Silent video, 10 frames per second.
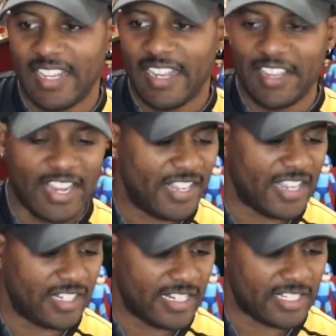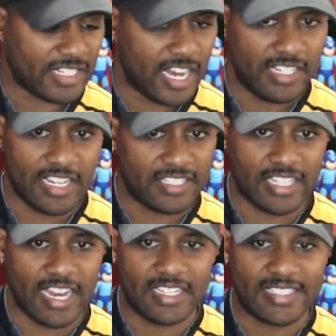That's kind of
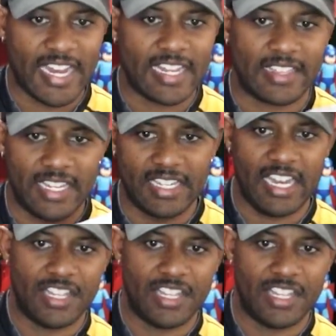the sad thing.